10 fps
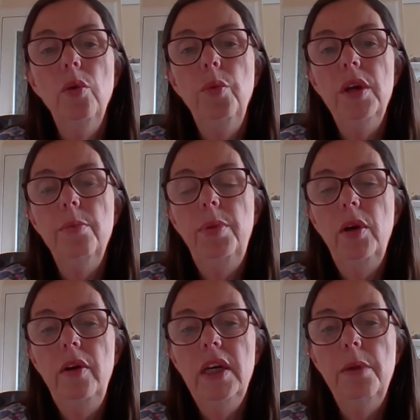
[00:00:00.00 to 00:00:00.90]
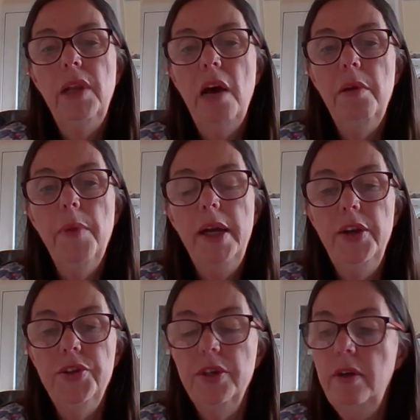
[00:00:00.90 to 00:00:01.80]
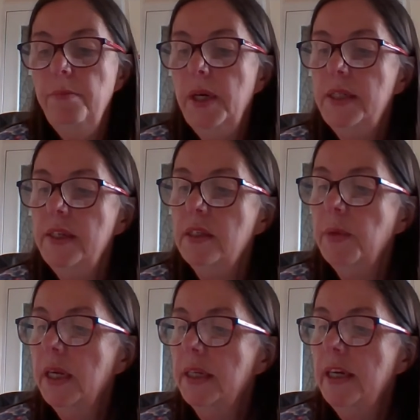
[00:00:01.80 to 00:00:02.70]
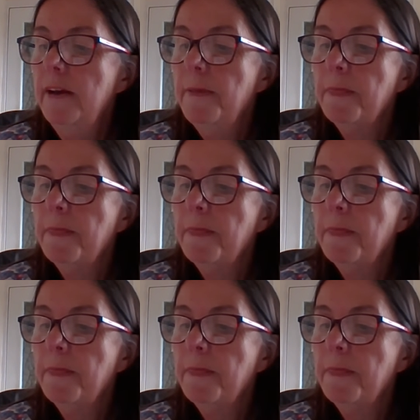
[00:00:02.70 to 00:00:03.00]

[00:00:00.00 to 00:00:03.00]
We employ a Malawi manager, Mercy Sabandi,